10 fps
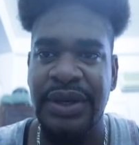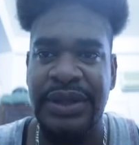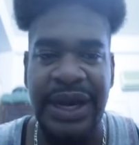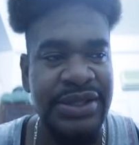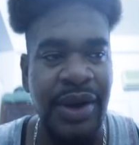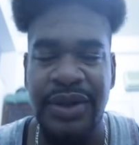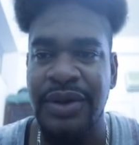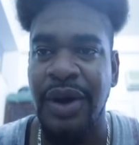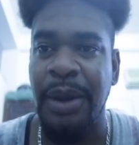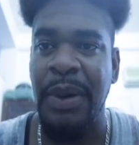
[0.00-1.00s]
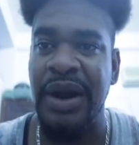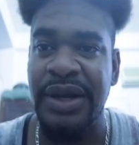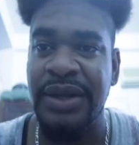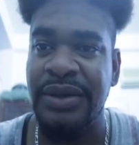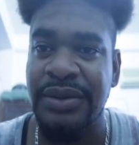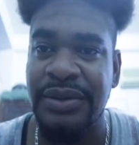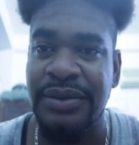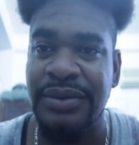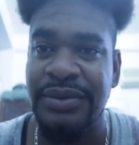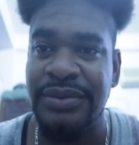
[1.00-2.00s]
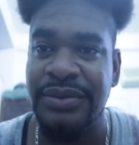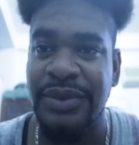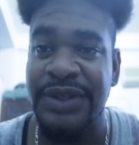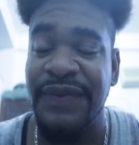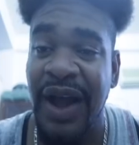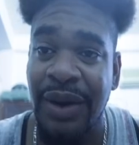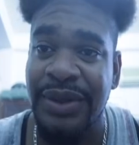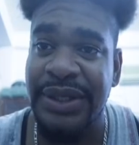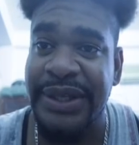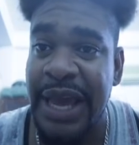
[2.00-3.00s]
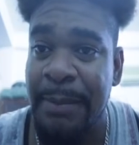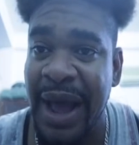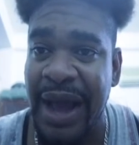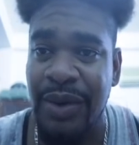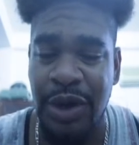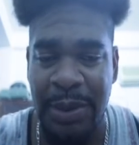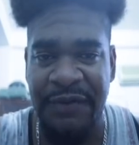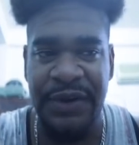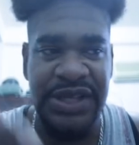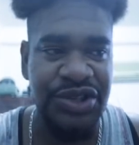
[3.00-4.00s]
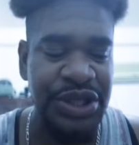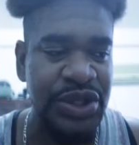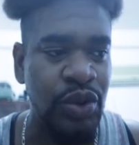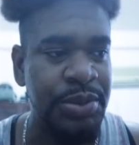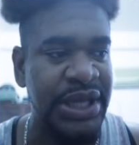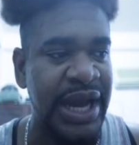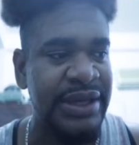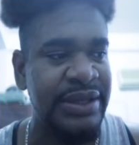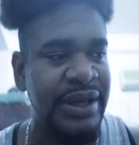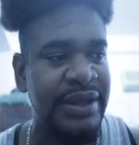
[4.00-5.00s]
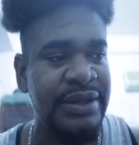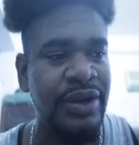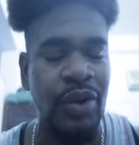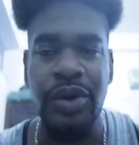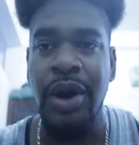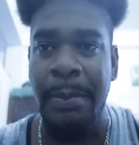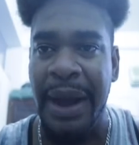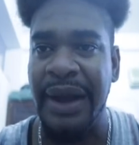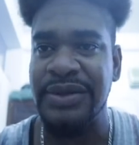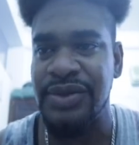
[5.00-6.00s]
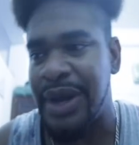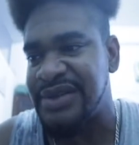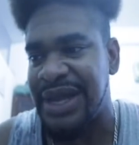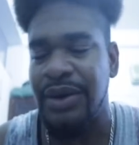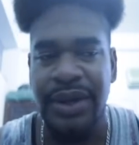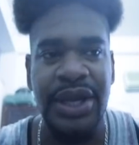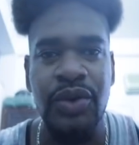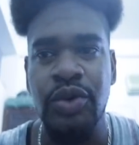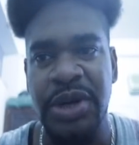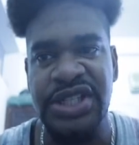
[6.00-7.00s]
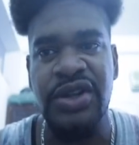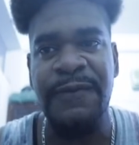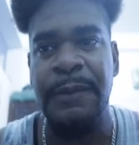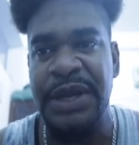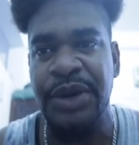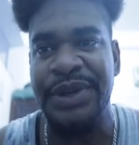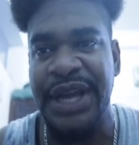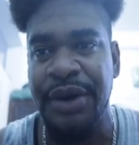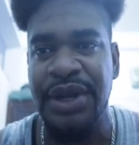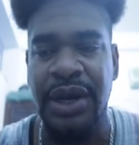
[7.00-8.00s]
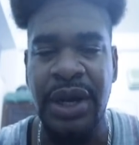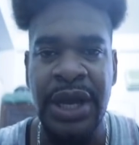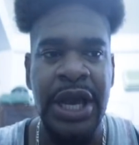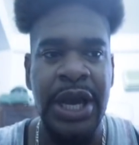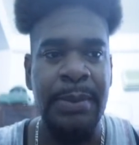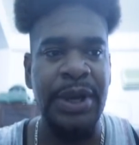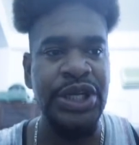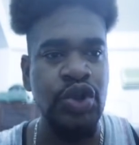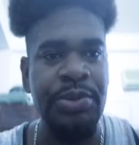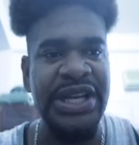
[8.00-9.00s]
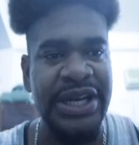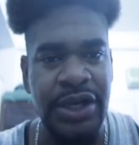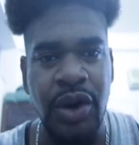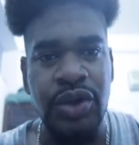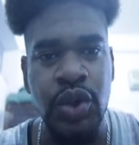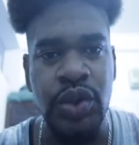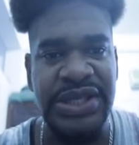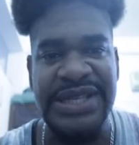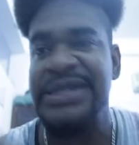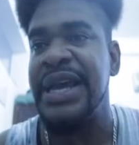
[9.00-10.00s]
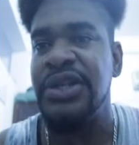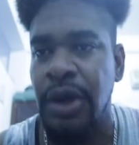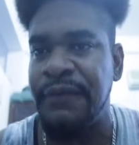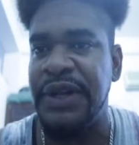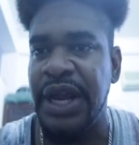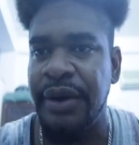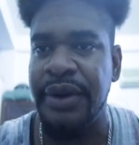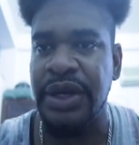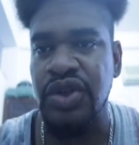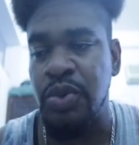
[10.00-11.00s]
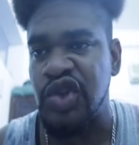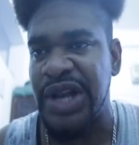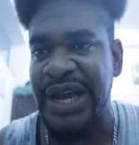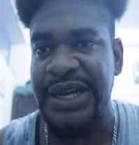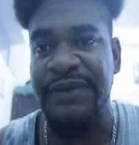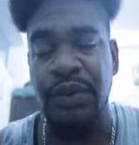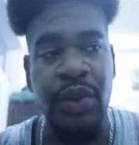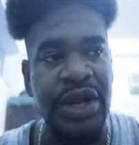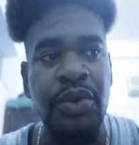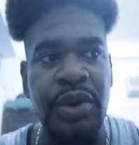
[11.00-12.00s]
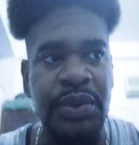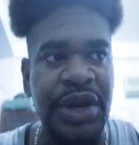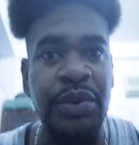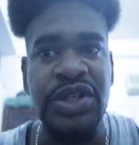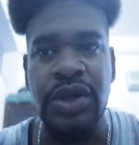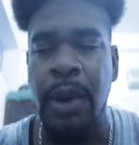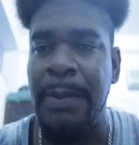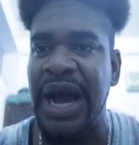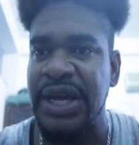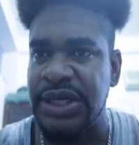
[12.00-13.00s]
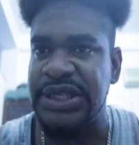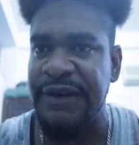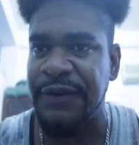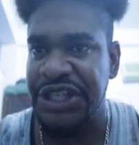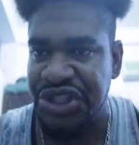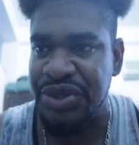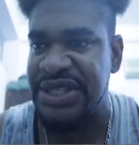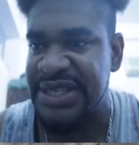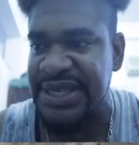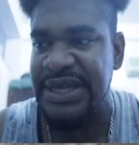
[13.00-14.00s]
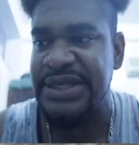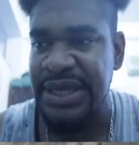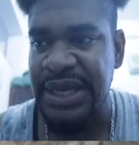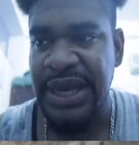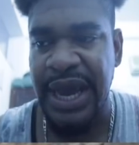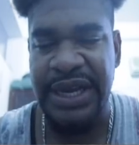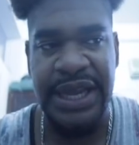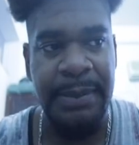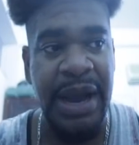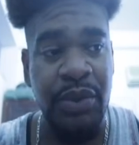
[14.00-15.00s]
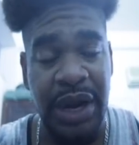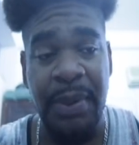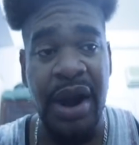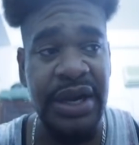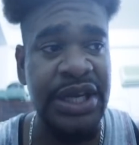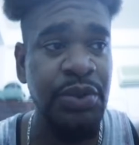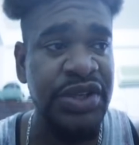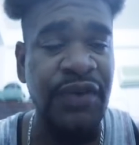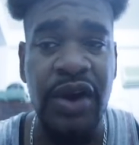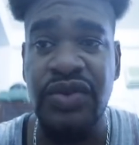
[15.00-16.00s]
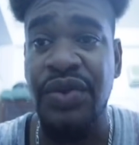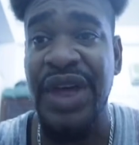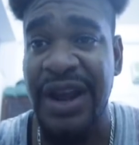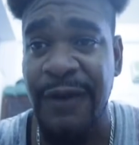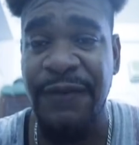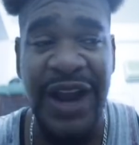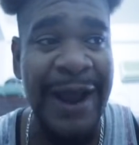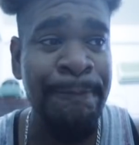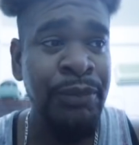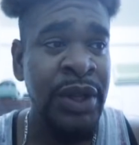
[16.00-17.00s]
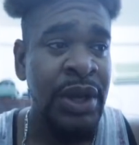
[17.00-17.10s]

That is how the dog apparently was found. It came back. One of my friends actually told me that, yeah, the dog will come back. So I was like, okay, cool, but he's not familiar with the area. But he told me that the dog knows the scent of the area. So most likely, when he wants to come back, it'll definitely trace the scent and get back. Well, apparently it was found, so thank God for that.